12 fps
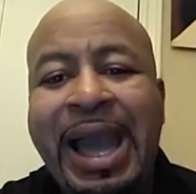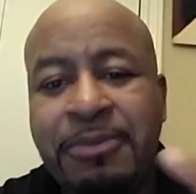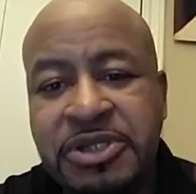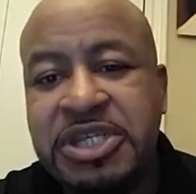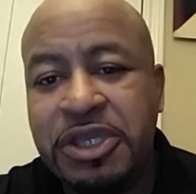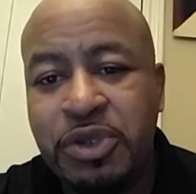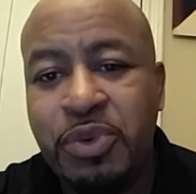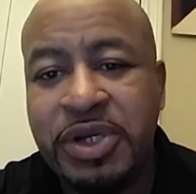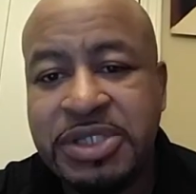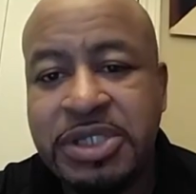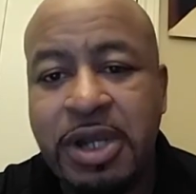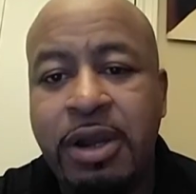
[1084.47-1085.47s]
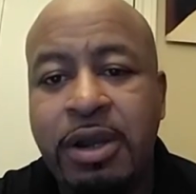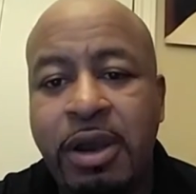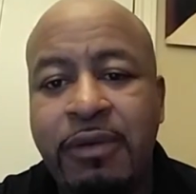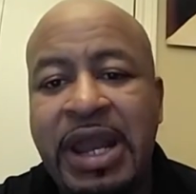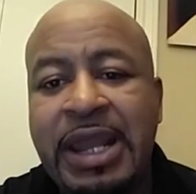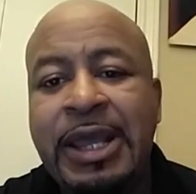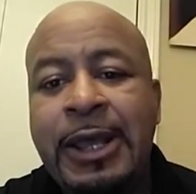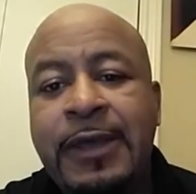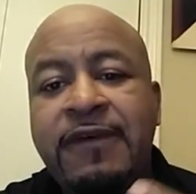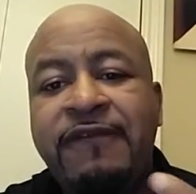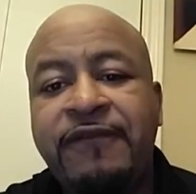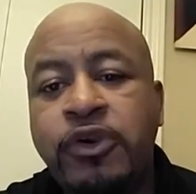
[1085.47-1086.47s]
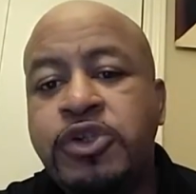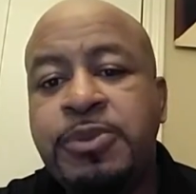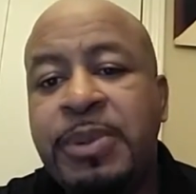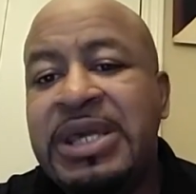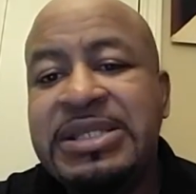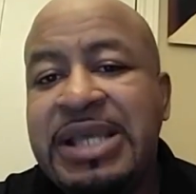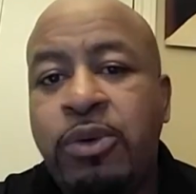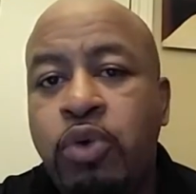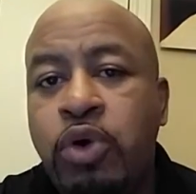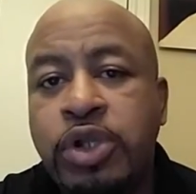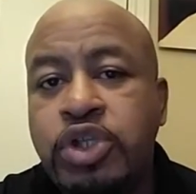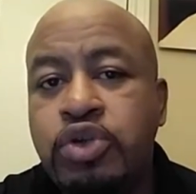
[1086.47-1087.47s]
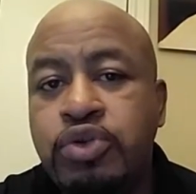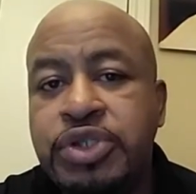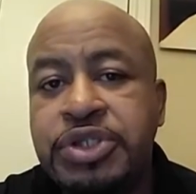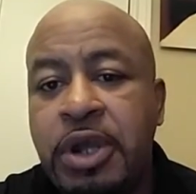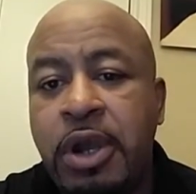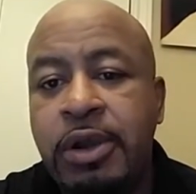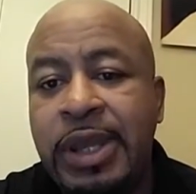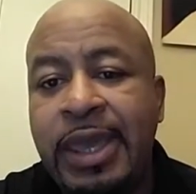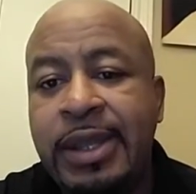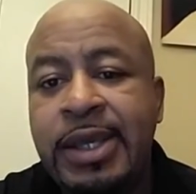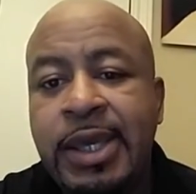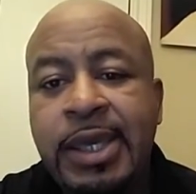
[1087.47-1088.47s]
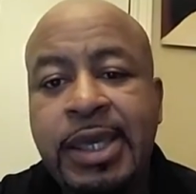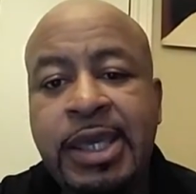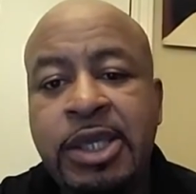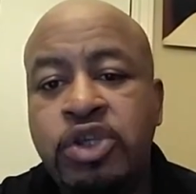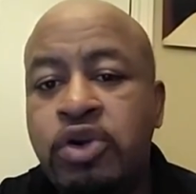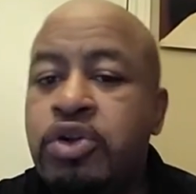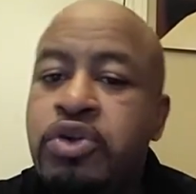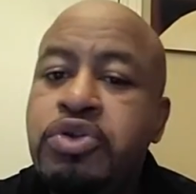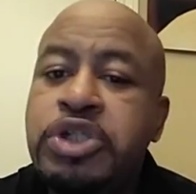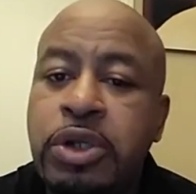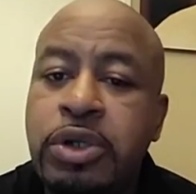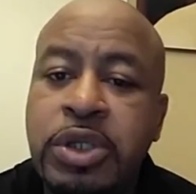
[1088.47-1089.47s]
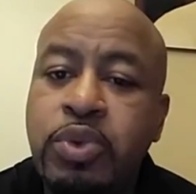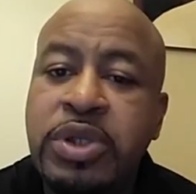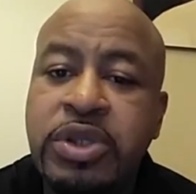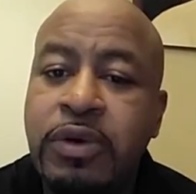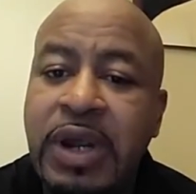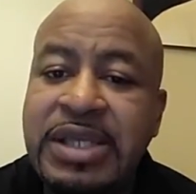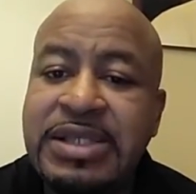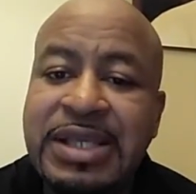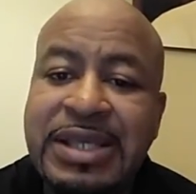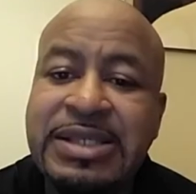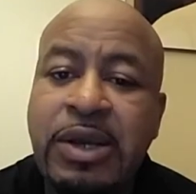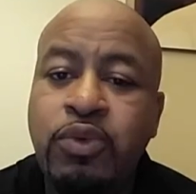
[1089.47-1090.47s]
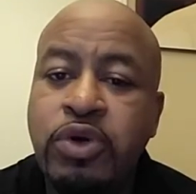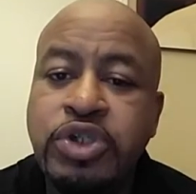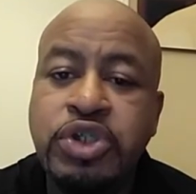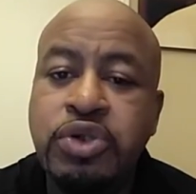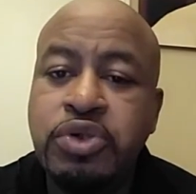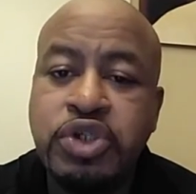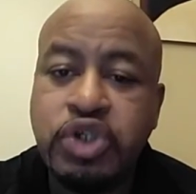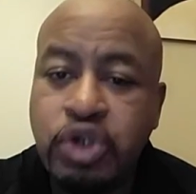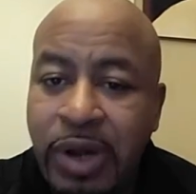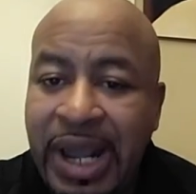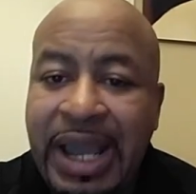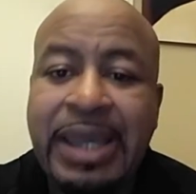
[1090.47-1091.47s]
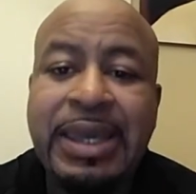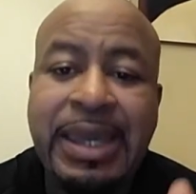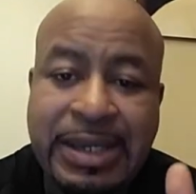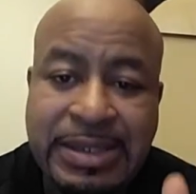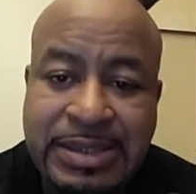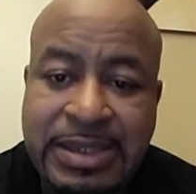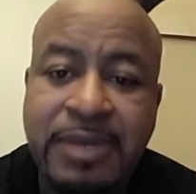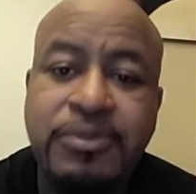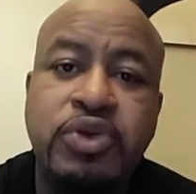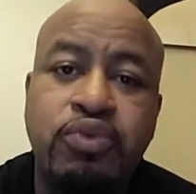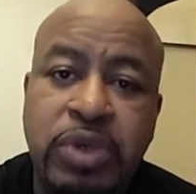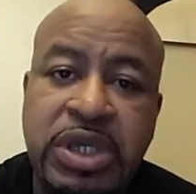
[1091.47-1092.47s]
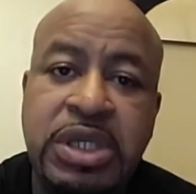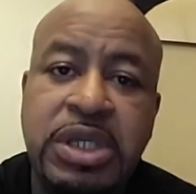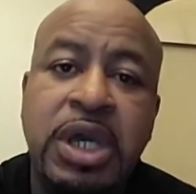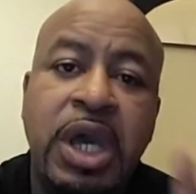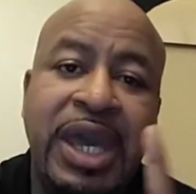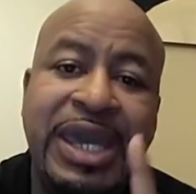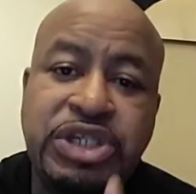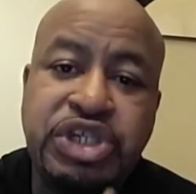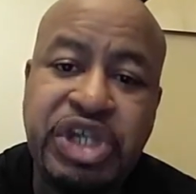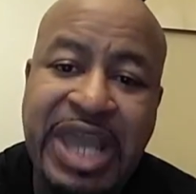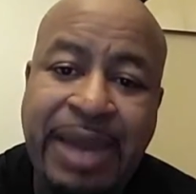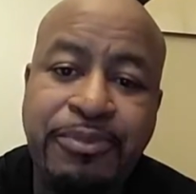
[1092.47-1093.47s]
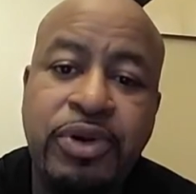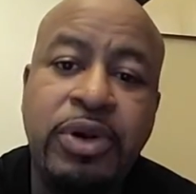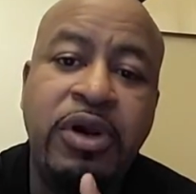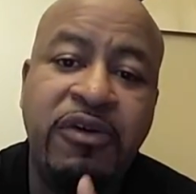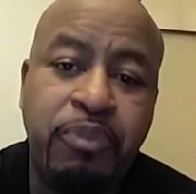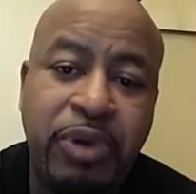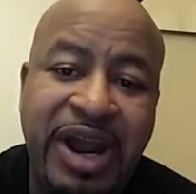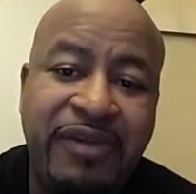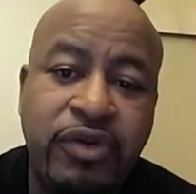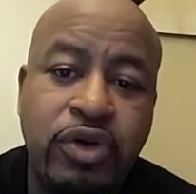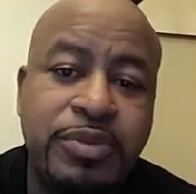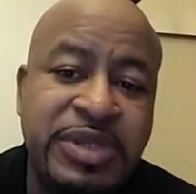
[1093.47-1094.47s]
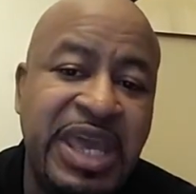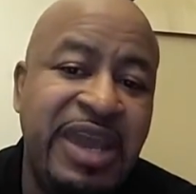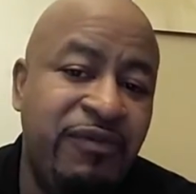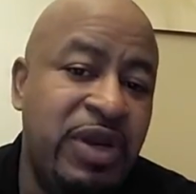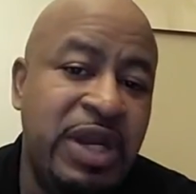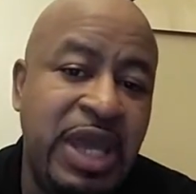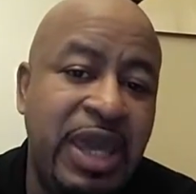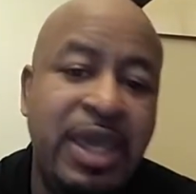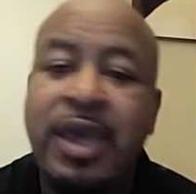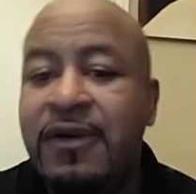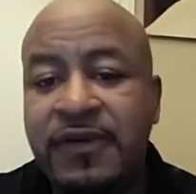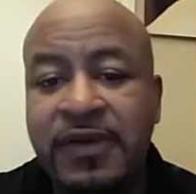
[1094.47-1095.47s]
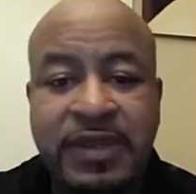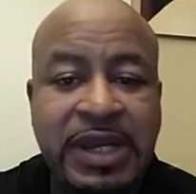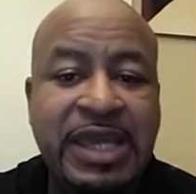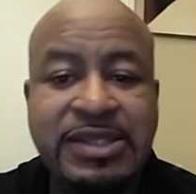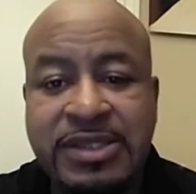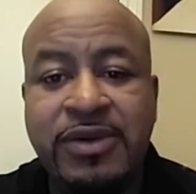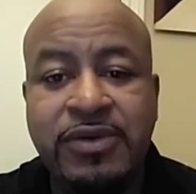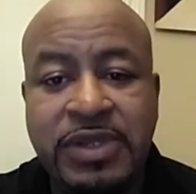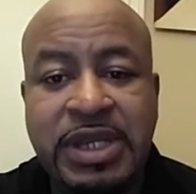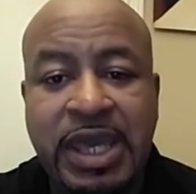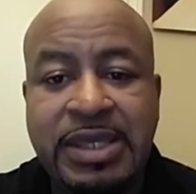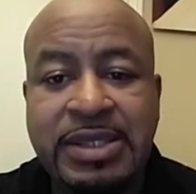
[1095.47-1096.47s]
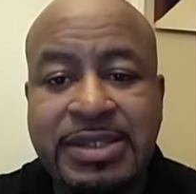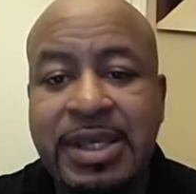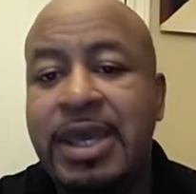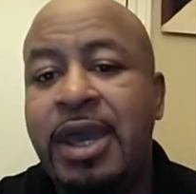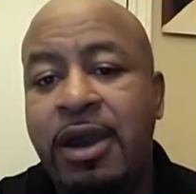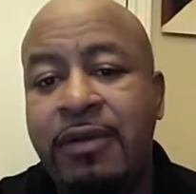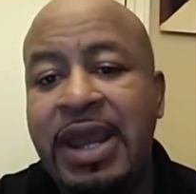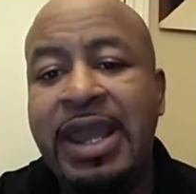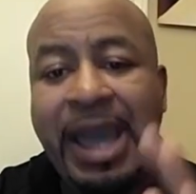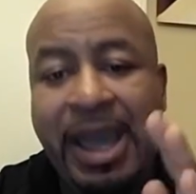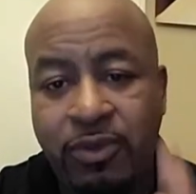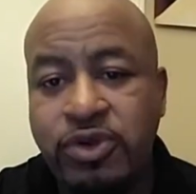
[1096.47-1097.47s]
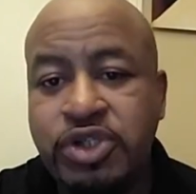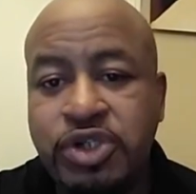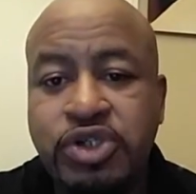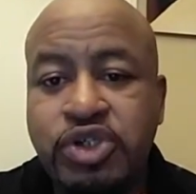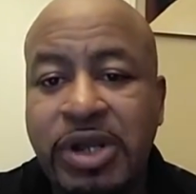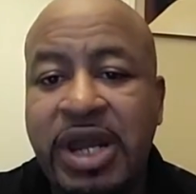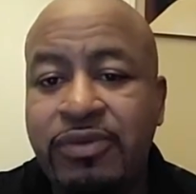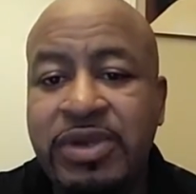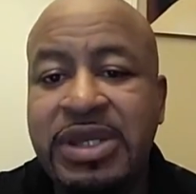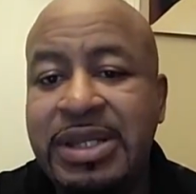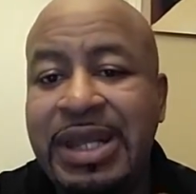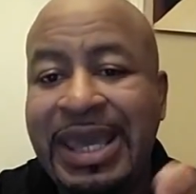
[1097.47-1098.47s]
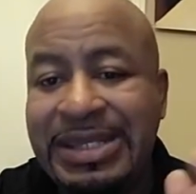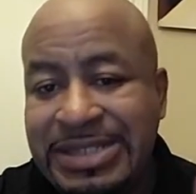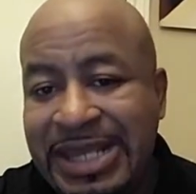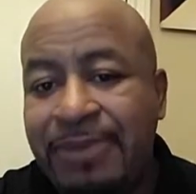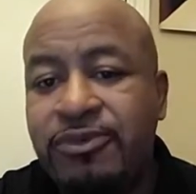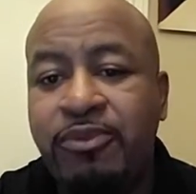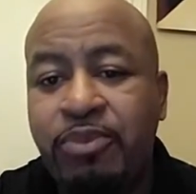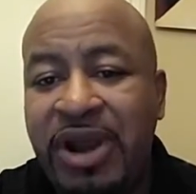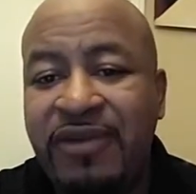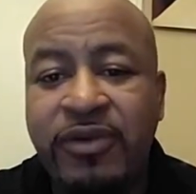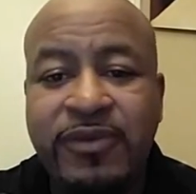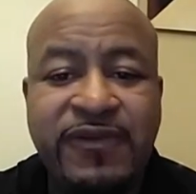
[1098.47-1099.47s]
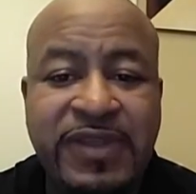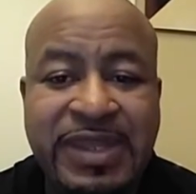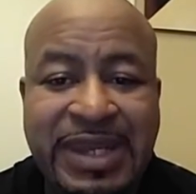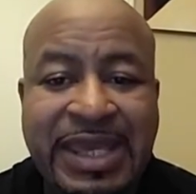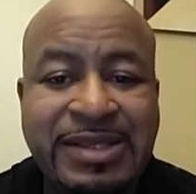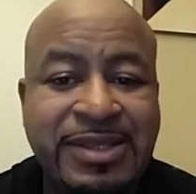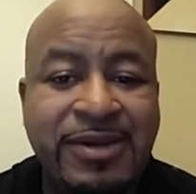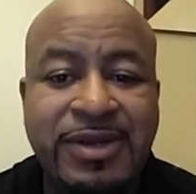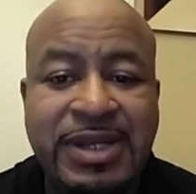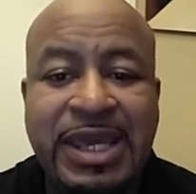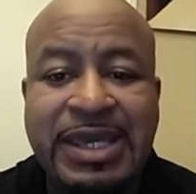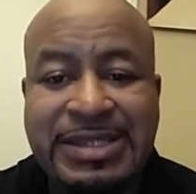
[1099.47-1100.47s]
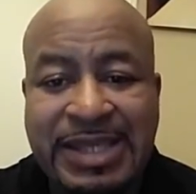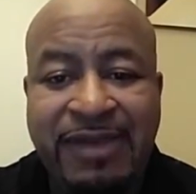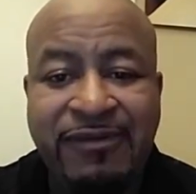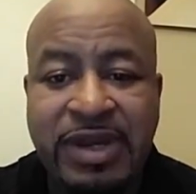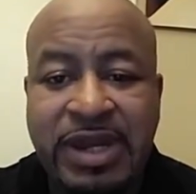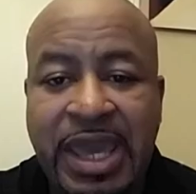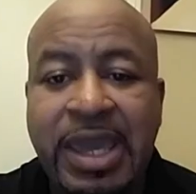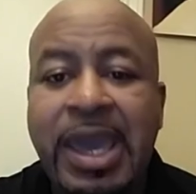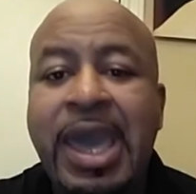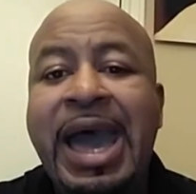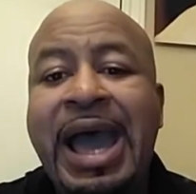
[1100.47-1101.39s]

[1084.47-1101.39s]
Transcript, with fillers: I'm tell you where to start, all right? The first place I want you to start at in your new journey with Christ is I want you to try and attempt to read a chapter of Proverbs every day for the next 30 days. All right? I want you to try to read a chapter of Proverbs for the next 30 days every day.